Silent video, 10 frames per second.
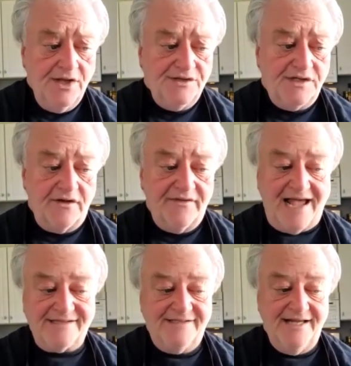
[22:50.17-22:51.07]
So
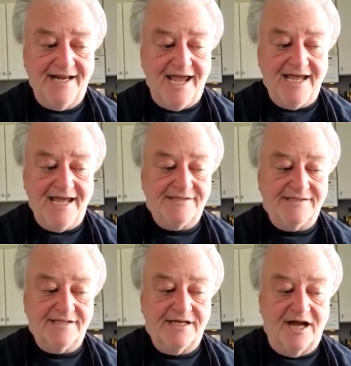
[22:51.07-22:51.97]
that's
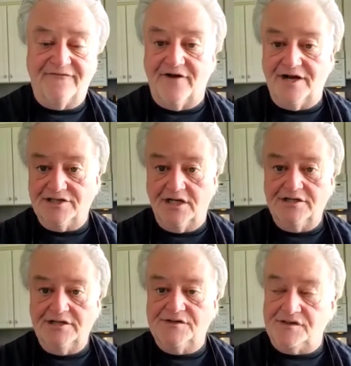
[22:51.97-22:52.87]
today's French
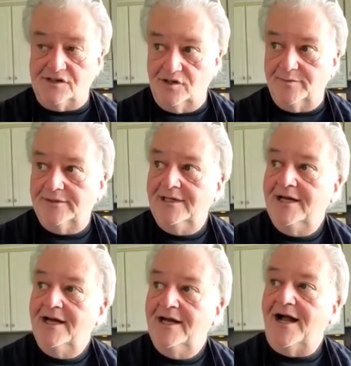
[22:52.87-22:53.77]
onion soup.
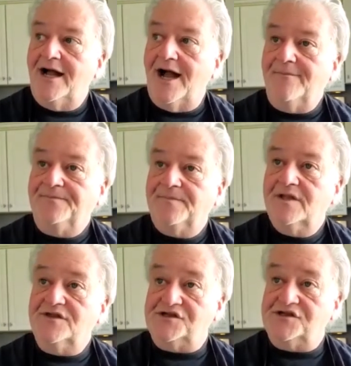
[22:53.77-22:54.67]

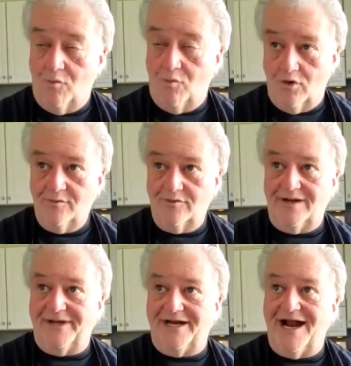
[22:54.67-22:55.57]
This morning would
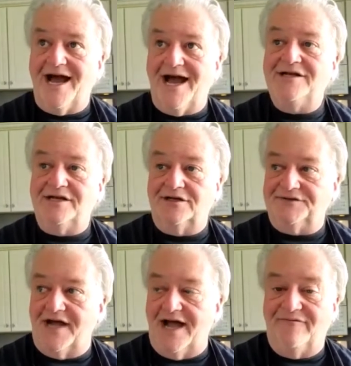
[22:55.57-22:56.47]
have been an ideal
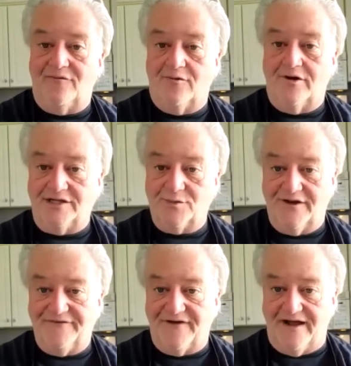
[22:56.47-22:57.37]
time for it at
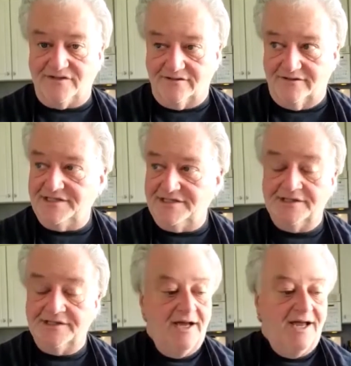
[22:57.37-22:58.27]
25
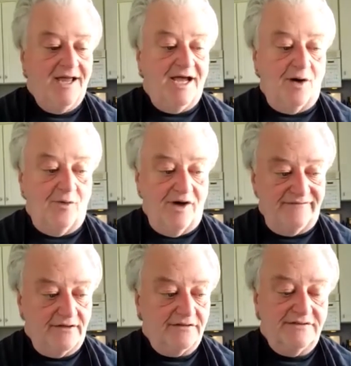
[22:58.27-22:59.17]
degrees.
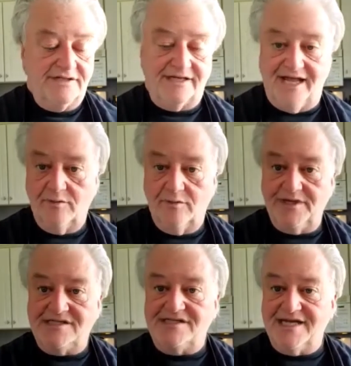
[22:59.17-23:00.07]
However, today will
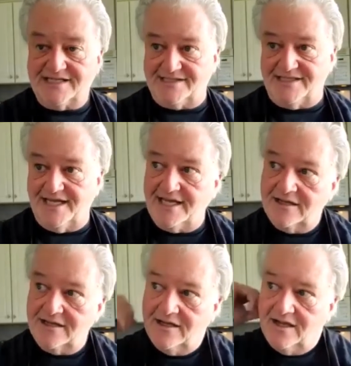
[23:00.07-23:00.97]
be 60,
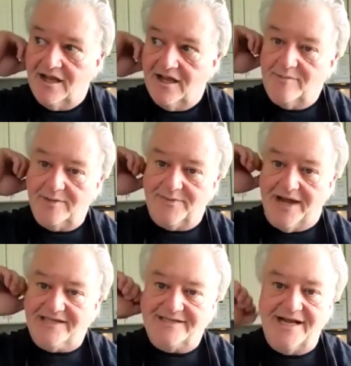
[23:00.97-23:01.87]
but
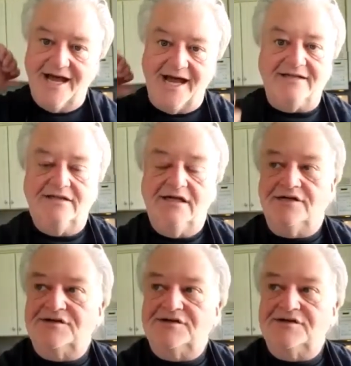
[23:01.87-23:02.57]
by tonight, it'll